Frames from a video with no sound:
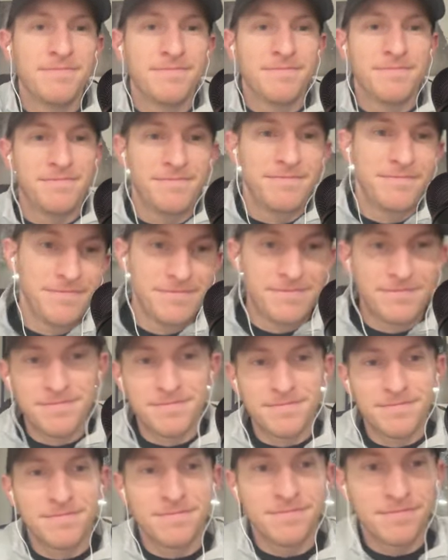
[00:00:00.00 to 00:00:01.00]

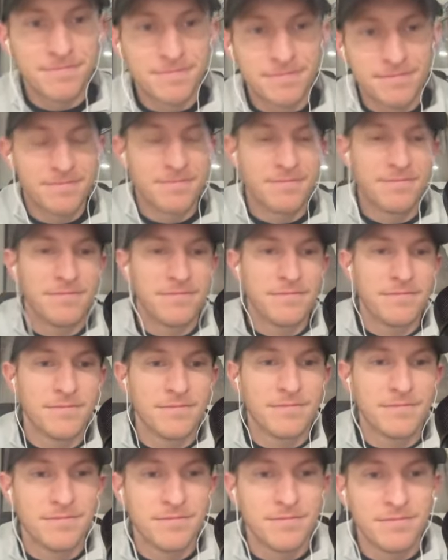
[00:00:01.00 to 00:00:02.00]

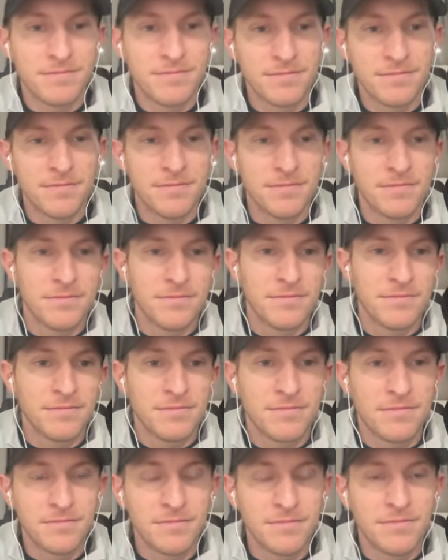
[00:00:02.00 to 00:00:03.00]

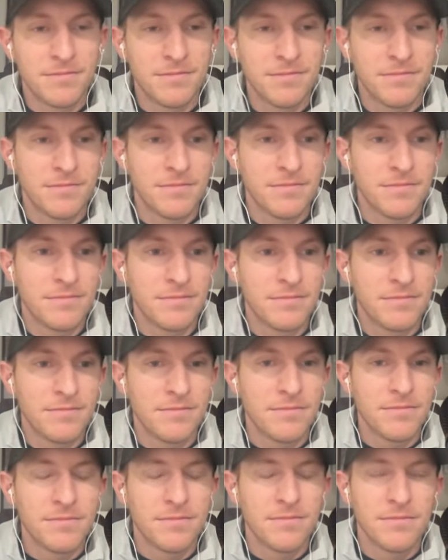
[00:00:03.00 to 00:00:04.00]

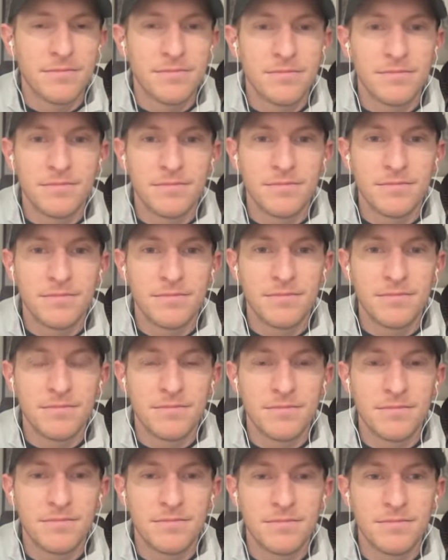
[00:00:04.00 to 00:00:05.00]

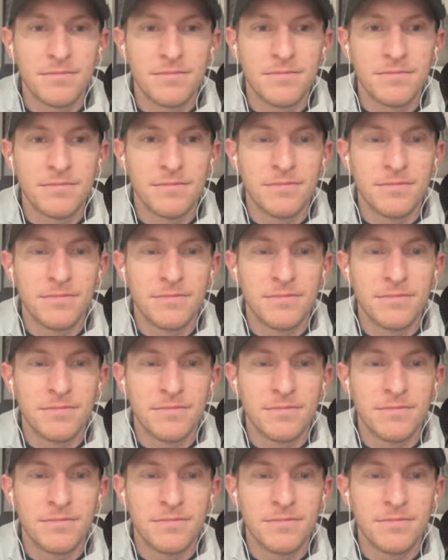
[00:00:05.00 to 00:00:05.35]
No words are spoken by the person on screen.